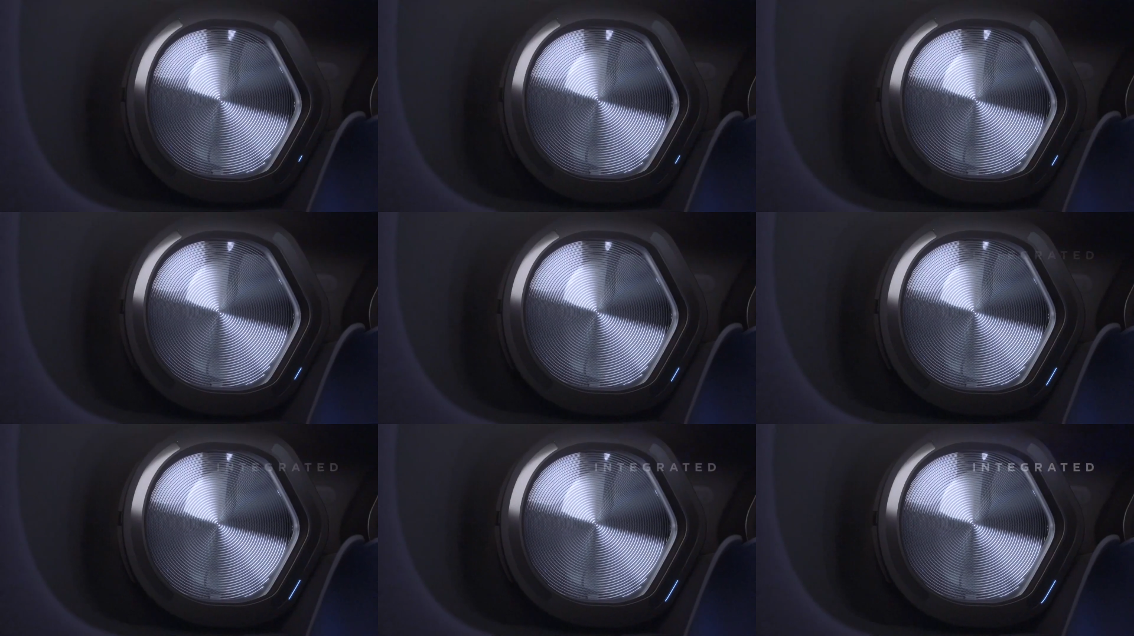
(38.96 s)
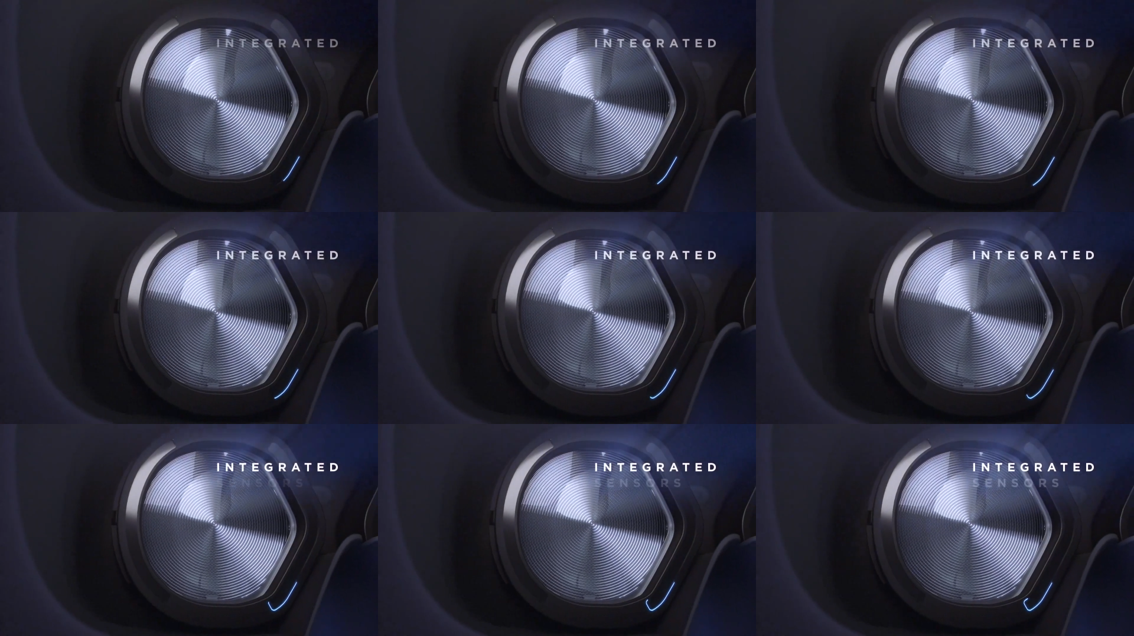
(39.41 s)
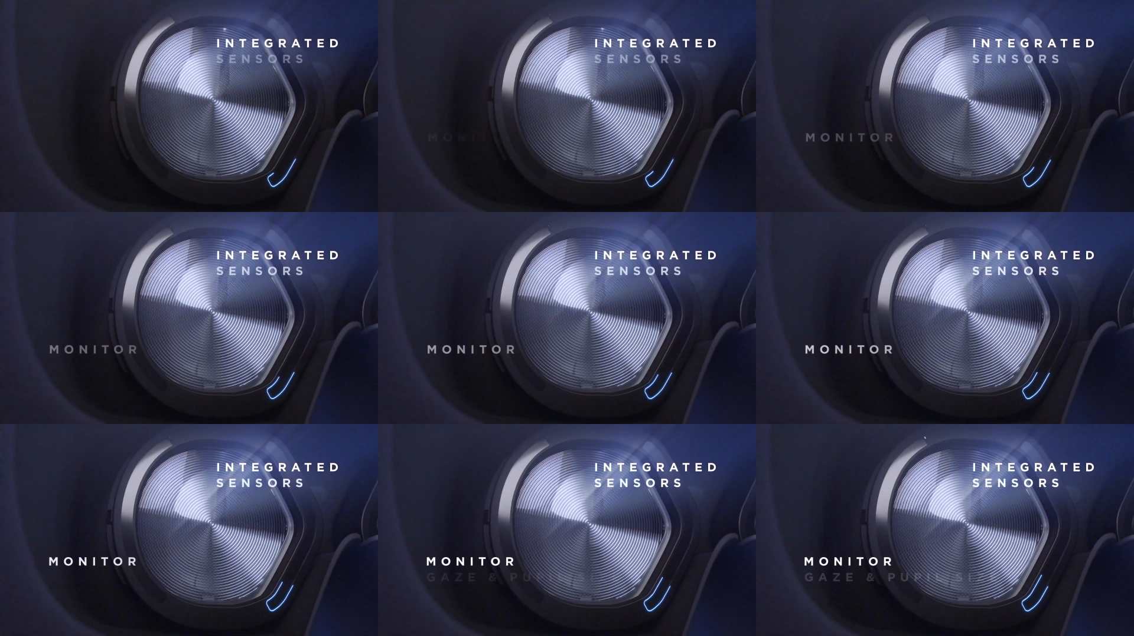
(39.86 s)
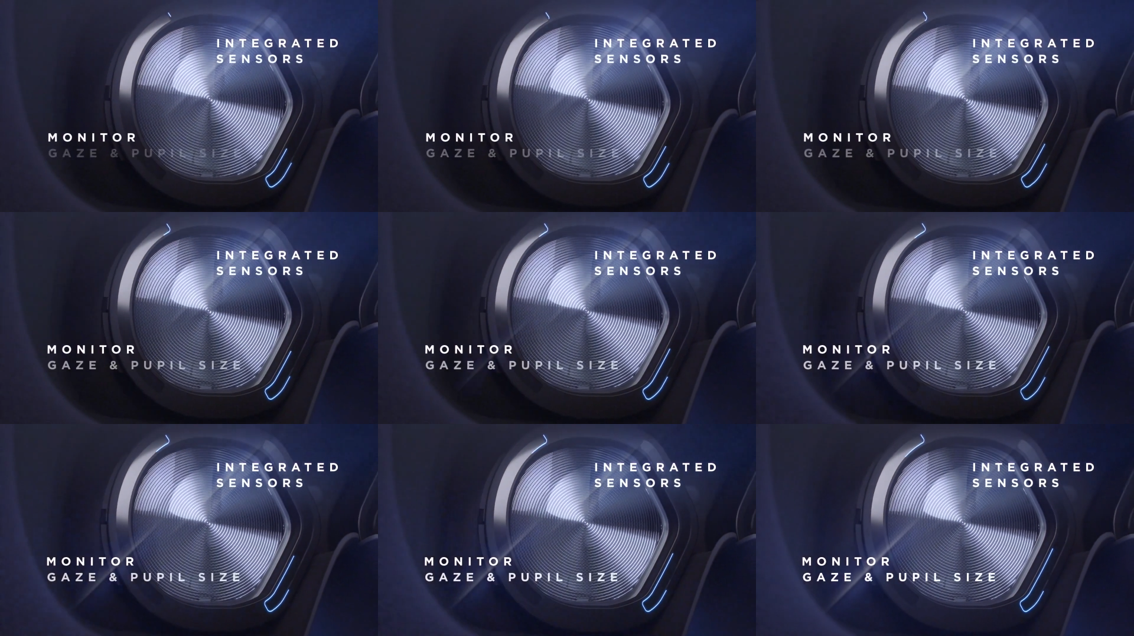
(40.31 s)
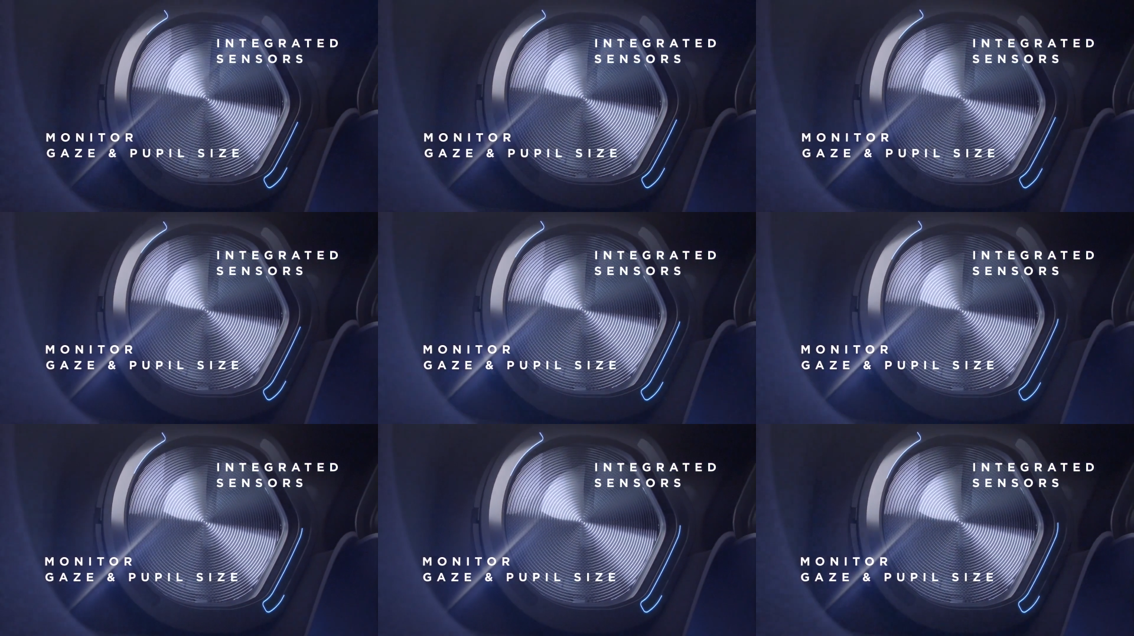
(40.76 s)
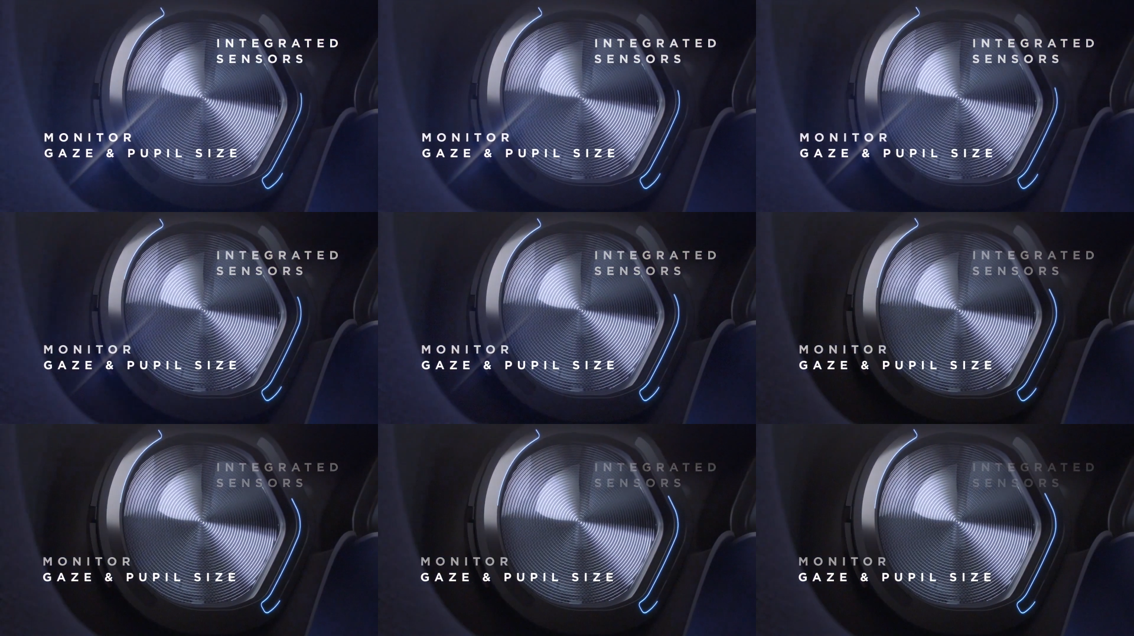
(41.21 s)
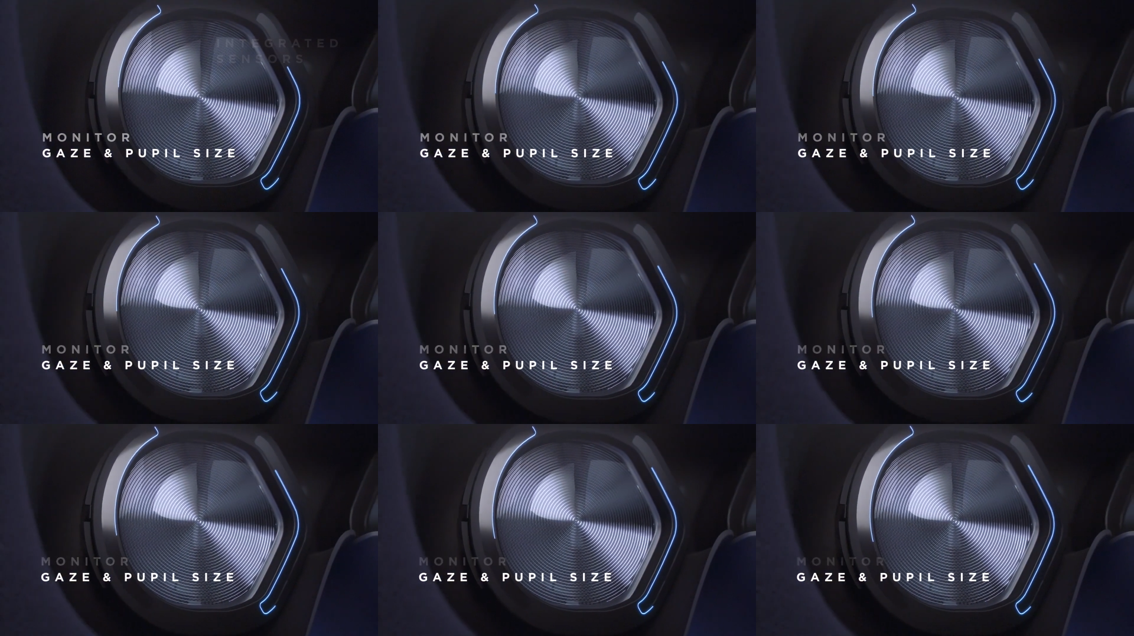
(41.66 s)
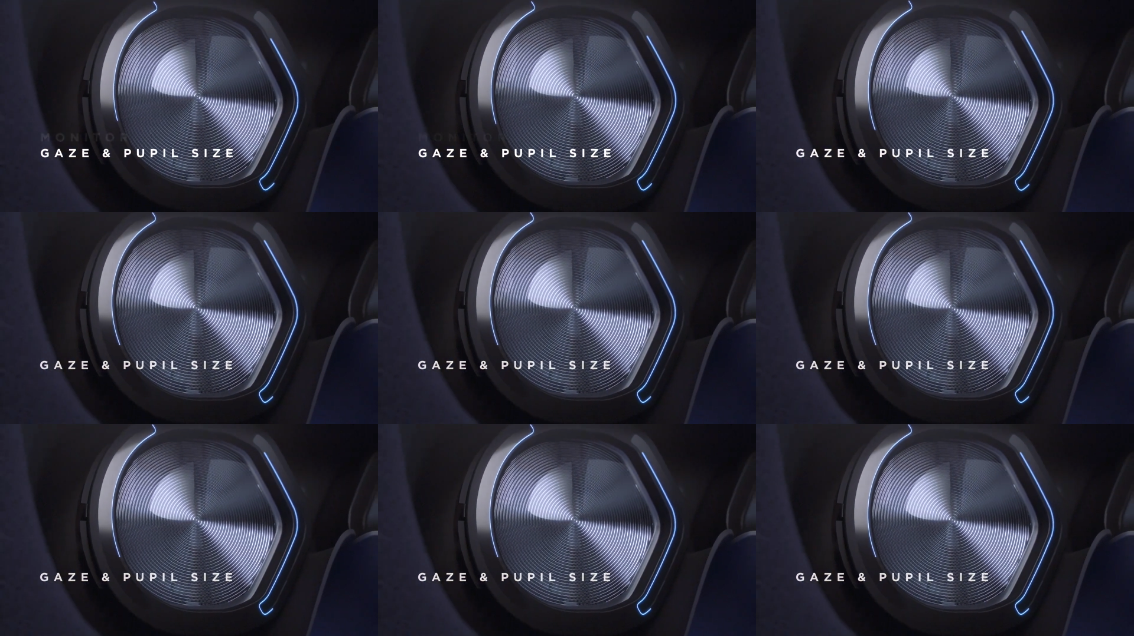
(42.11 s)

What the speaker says: No face is visible, so there are no lips to read.